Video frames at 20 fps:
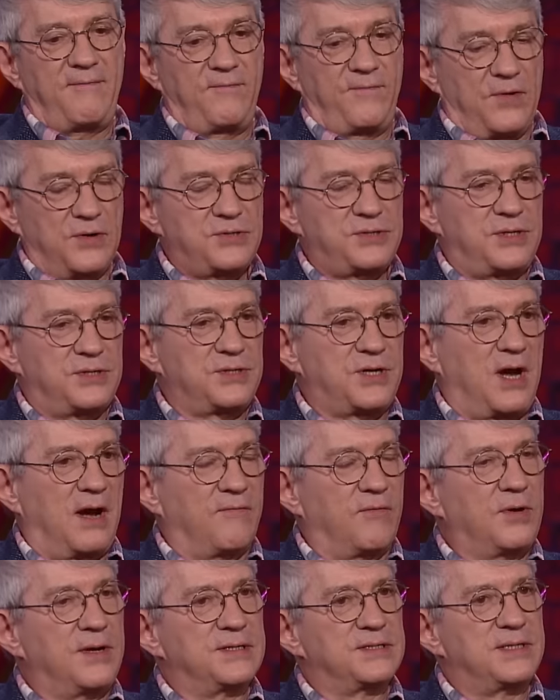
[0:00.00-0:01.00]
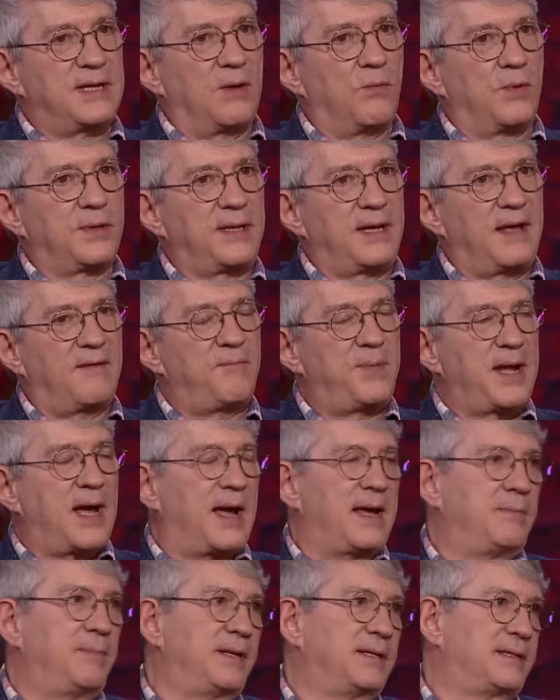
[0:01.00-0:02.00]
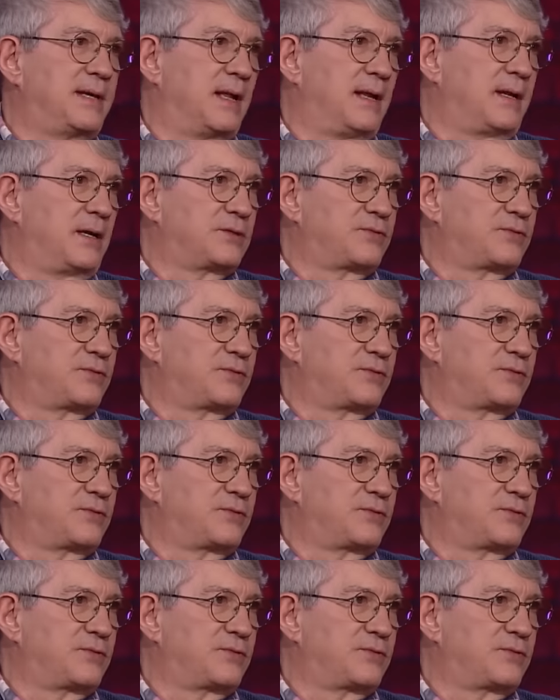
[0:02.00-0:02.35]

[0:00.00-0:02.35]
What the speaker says: first discovered is that what the FBI had been telling